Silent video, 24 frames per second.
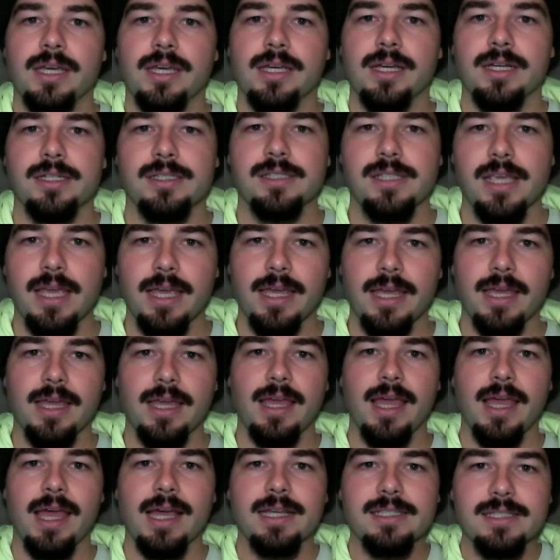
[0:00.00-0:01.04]
Because
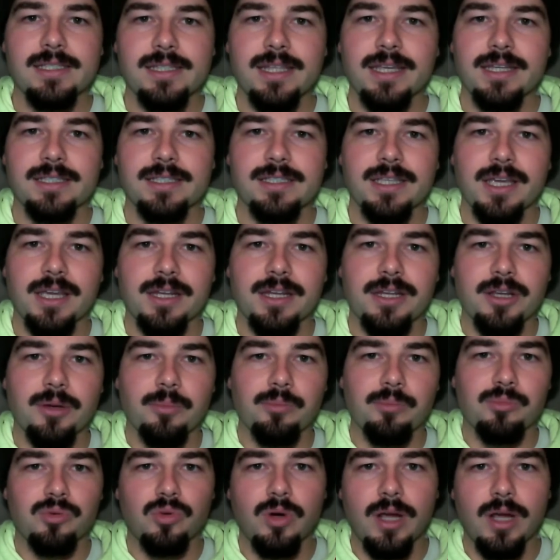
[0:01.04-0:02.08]
as things get
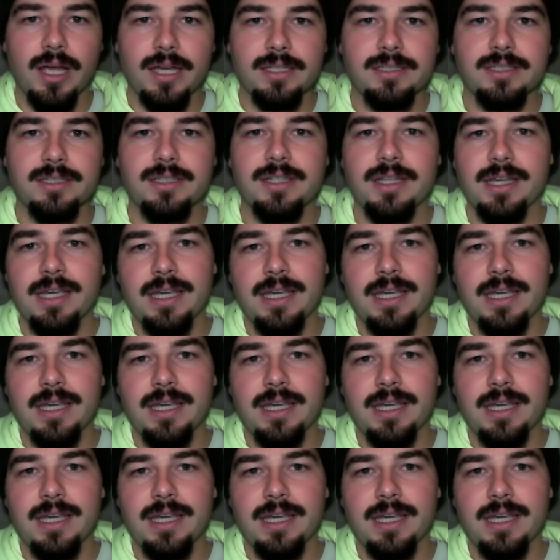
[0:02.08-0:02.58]
compressed,